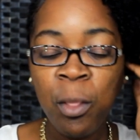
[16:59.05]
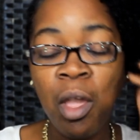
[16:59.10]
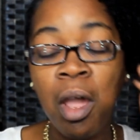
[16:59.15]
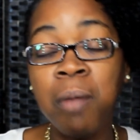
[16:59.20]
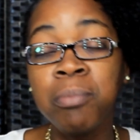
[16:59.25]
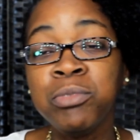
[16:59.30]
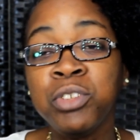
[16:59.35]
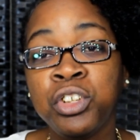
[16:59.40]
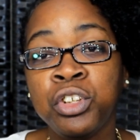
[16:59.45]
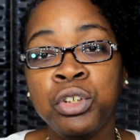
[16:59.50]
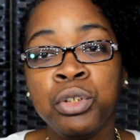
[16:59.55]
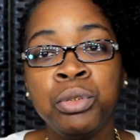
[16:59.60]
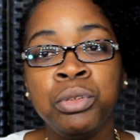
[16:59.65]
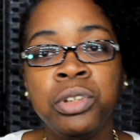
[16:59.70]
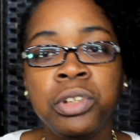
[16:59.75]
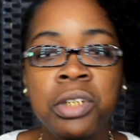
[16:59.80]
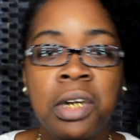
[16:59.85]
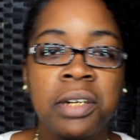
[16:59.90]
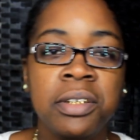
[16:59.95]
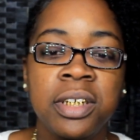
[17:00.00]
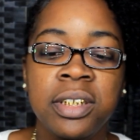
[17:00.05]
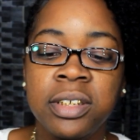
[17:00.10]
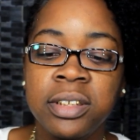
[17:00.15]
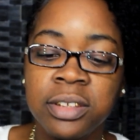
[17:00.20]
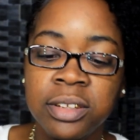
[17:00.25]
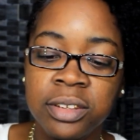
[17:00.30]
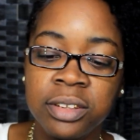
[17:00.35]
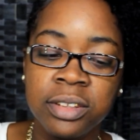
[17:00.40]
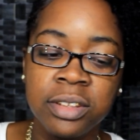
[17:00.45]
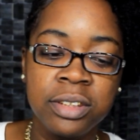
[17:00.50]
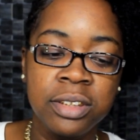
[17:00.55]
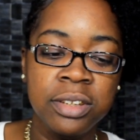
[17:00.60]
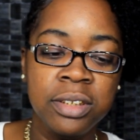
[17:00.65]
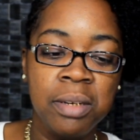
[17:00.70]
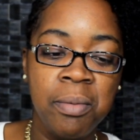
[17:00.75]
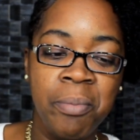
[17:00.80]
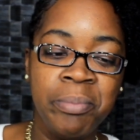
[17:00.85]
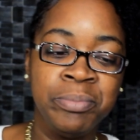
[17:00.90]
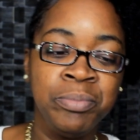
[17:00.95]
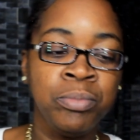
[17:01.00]
I'm so shocked that this is
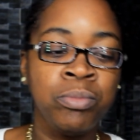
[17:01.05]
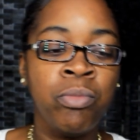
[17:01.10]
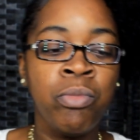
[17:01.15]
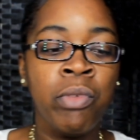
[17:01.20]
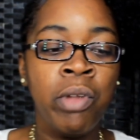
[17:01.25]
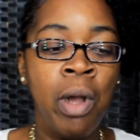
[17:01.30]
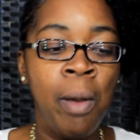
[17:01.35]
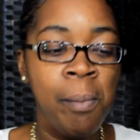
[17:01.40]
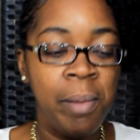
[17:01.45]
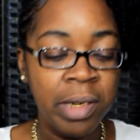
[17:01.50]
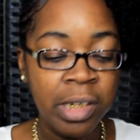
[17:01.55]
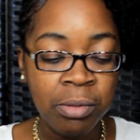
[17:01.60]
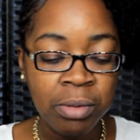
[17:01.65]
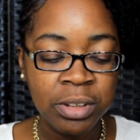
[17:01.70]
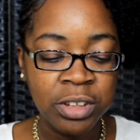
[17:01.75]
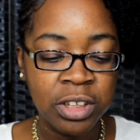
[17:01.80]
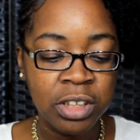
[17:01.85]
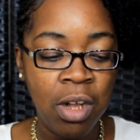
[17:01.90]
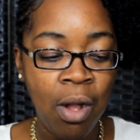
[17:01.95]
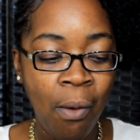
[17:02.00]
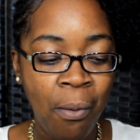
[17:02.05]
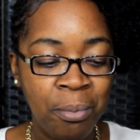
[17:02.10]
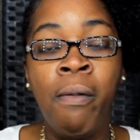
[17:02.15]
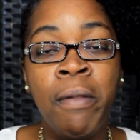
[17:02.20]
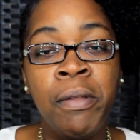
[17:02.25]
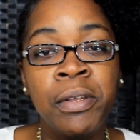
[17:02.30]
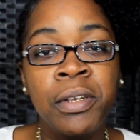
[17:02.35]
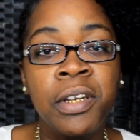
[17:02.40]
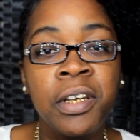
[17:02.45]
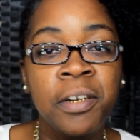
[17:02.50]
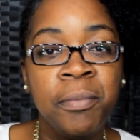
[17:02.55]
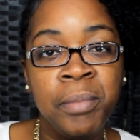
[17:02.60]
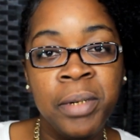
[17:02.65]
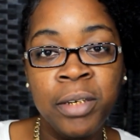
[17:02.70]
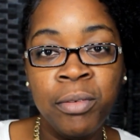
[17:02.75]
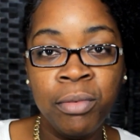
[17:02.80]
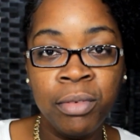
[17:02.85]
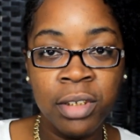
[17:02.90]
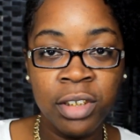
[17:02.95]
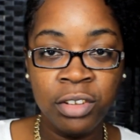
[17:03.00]
good. But anyways, y'all, yeah, the
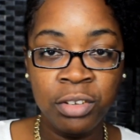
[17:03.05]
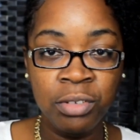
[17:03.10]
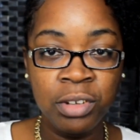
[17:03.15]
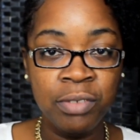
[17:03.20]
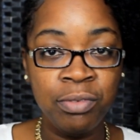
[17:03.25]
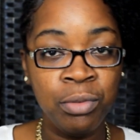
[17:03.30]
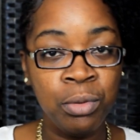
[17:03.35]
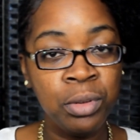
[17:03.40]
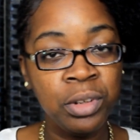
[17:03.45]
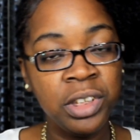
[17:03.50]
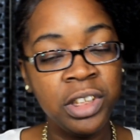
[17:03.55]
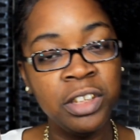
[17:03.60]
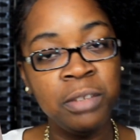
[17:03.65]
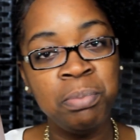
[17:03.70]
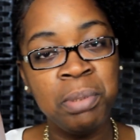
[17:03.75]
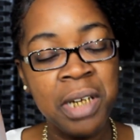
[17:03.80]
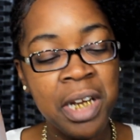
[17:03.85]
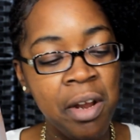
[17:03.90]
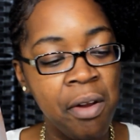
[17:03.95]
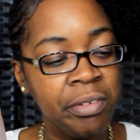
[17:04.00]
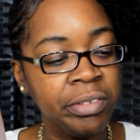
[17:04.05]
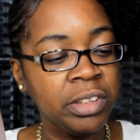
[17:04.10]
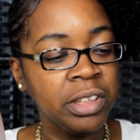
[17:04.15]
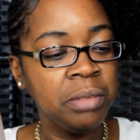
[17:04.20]
man wanted to divorce his parents.